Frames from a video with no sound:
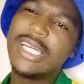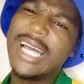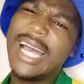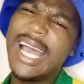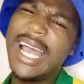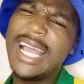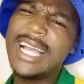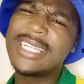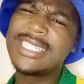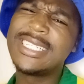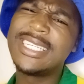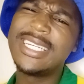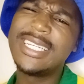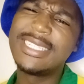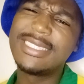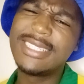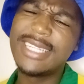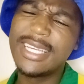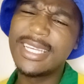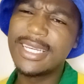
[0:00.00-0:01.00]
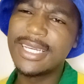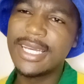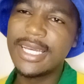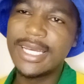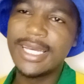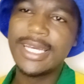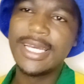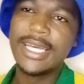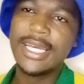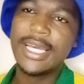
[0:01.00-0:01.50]
I actually think
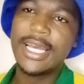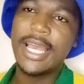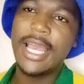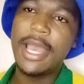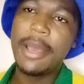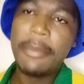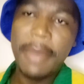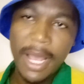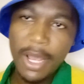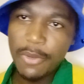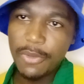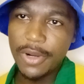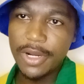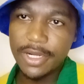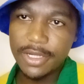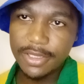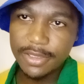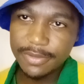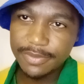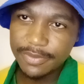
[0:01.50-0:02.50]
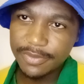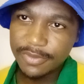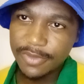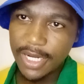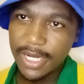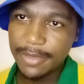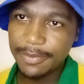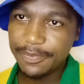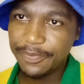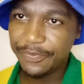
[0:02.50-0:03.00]
it might work,
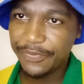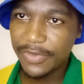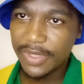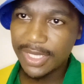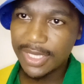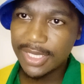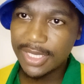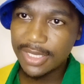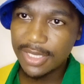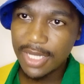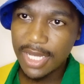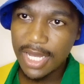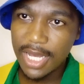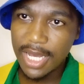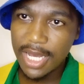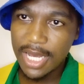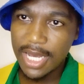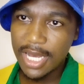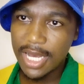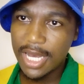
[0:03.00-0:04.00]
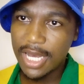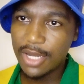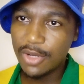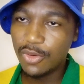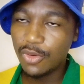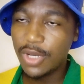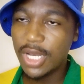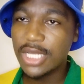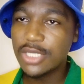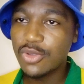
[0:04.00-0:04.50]
right?
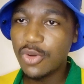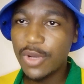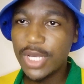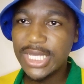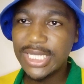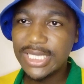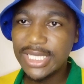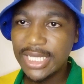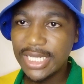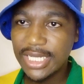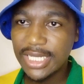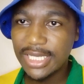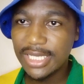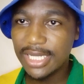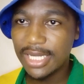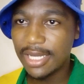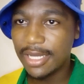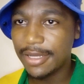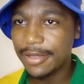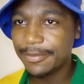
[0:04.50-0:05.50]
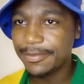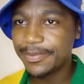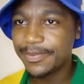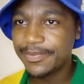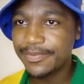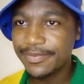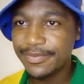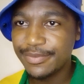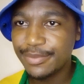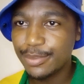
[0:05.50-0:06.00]
Luka's always needed
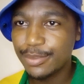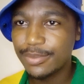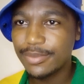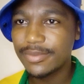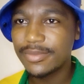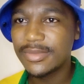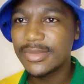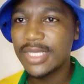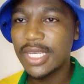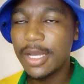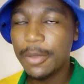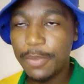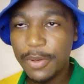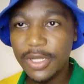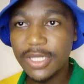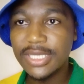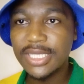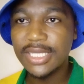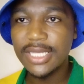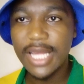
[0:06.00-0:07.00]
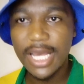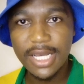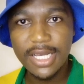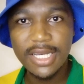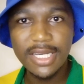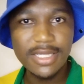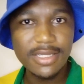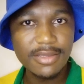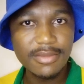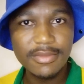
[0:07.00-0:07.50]
a person that
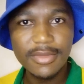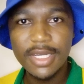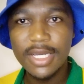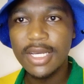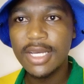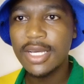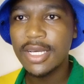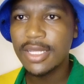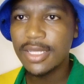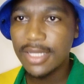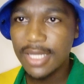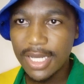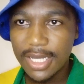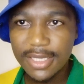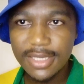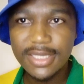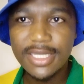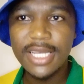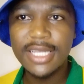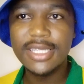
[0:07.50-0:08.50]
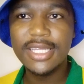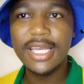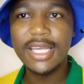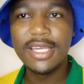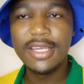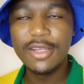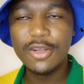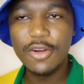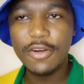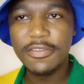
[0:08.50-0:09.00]
could take the
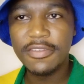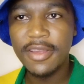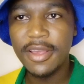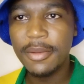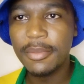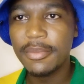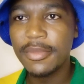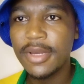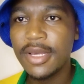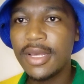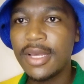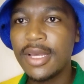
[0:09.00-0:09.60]
heat off him